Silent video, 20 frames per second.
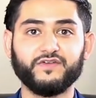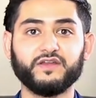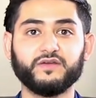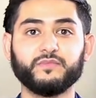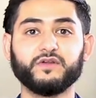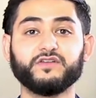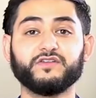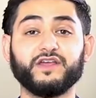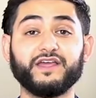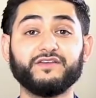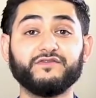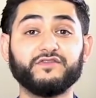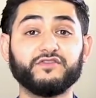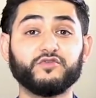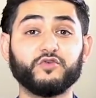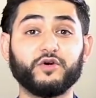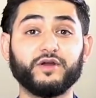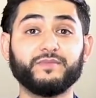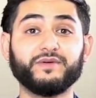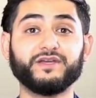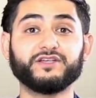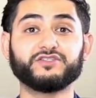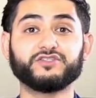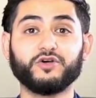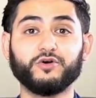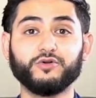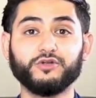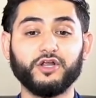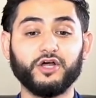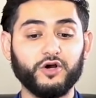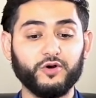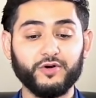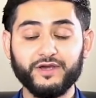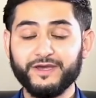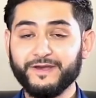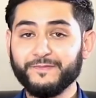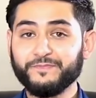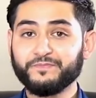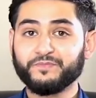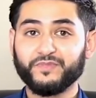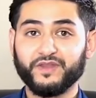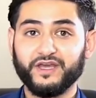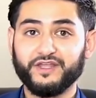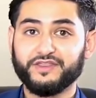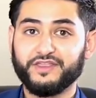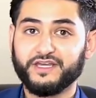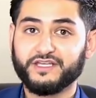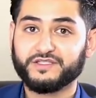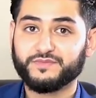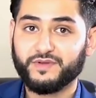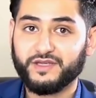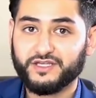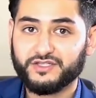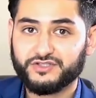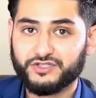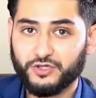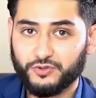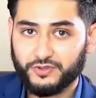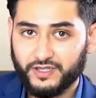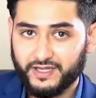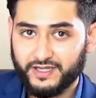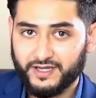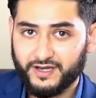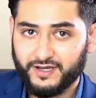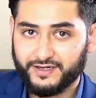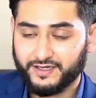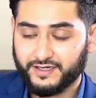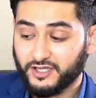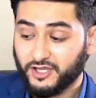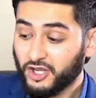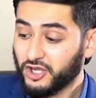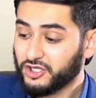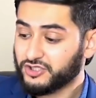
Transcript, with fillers: inventory being so low, and things being so chaotic.